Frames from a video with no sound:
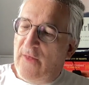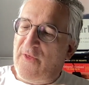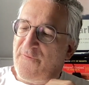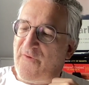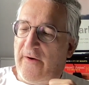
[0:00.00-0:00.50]

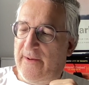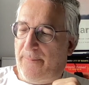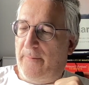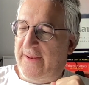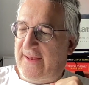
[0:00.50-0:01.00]
The
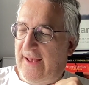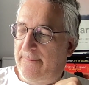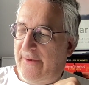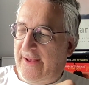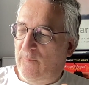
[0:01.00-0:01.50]
firebombing
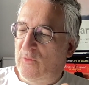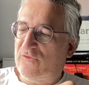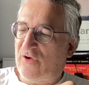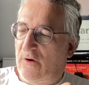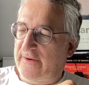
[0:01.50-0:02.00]
campaign will
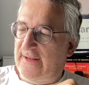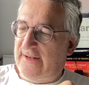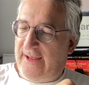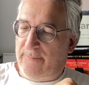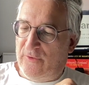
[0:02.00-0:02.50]
target
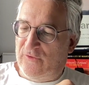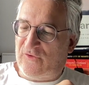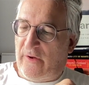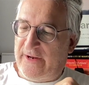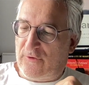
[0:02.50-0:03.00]

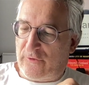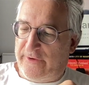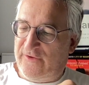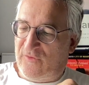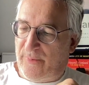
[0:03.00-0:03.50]
neighbourhoods like
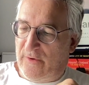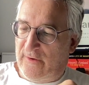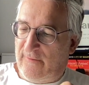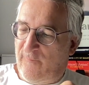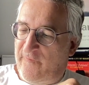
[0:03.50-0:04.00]

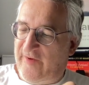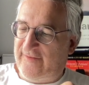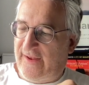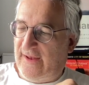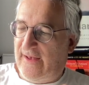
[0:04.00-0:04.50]
Kreuzberg,
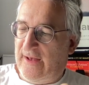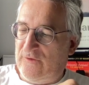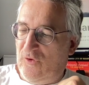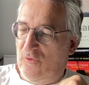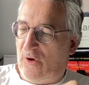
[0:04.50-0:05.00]
Wedding,
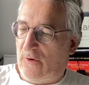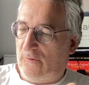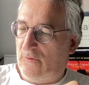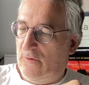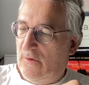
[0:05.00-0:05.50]
and New
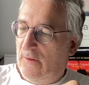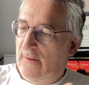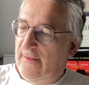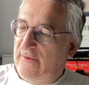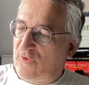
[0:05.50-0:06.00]
Neukölln,
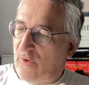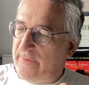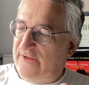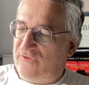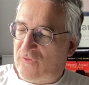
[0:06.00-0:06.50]

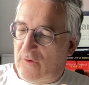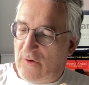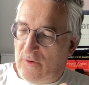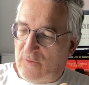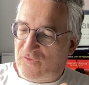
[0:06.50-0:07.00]
communist
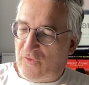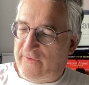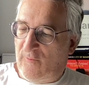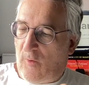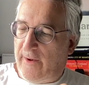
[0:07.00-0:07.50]
strongholds
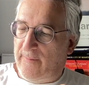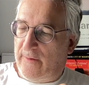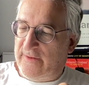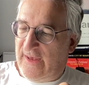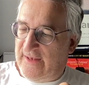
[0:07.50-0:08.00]
during the
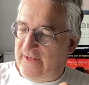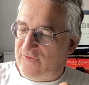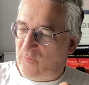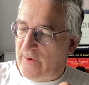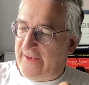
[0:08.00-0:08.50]
Weimar
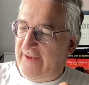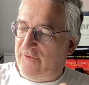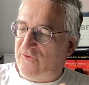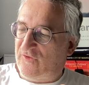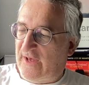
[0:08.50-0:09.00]
years, where
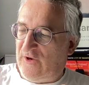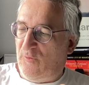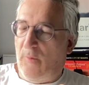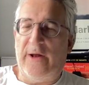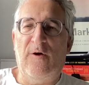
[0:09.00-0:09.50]
even today you
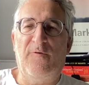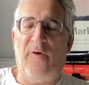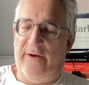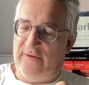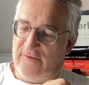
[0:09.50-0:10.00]
might not
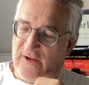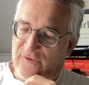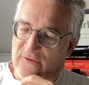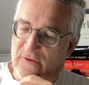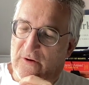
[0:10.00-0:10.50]
find a
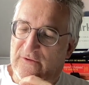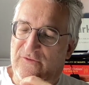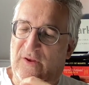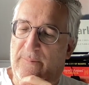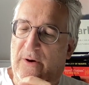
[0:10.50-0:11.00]
dozen
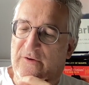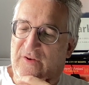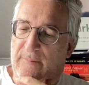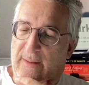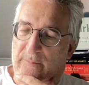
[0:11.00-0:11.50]
Nazi
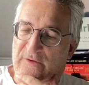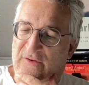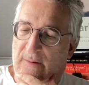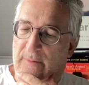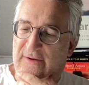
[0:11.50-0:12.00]
Party members
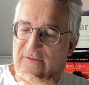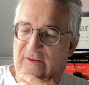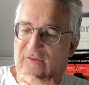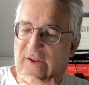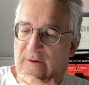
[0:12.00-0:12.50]
amongst
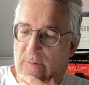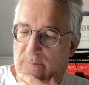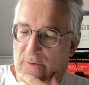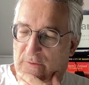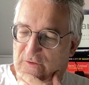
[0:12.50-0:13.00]
its
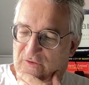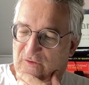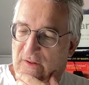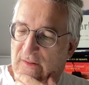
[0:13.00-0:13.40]
tenement blocks.